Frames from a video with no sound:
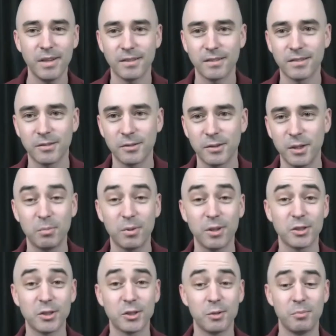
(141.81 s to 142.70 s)
It's really a
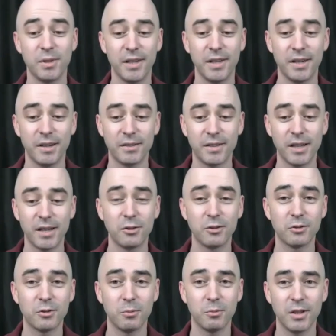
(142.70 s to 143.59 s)
pleasure to be here. Thank
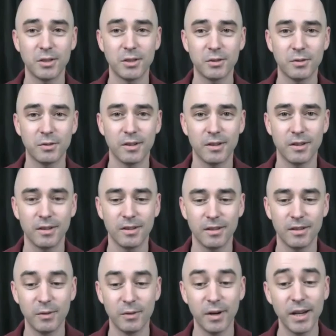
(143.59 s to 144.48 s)
you so much
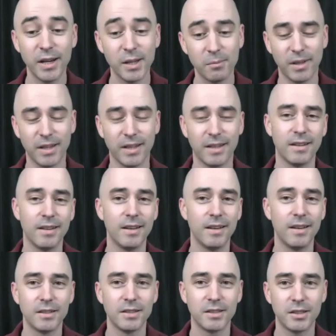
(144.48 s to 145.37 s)
for inviting me
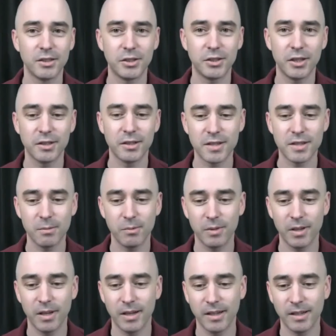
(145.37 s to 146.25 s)
to share some
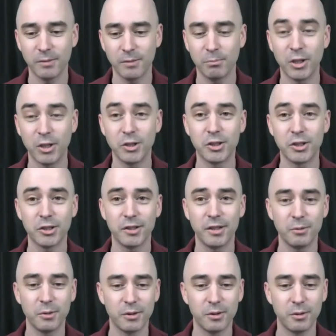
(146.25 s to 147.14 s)
of my
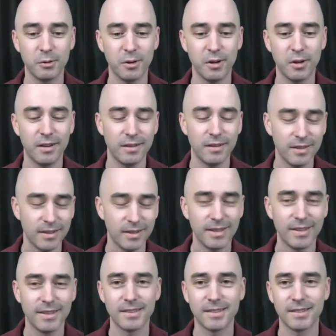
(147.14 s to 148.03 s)
journey with you all.
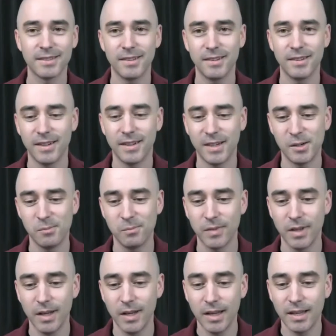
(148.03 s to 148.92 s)
So,
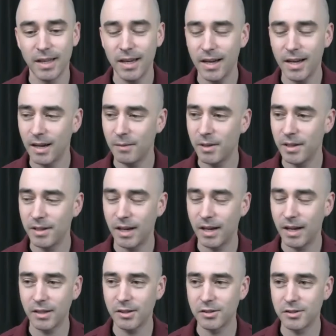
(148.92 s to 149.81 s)

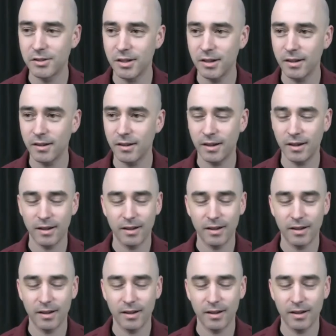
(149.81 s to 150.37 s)
I could start.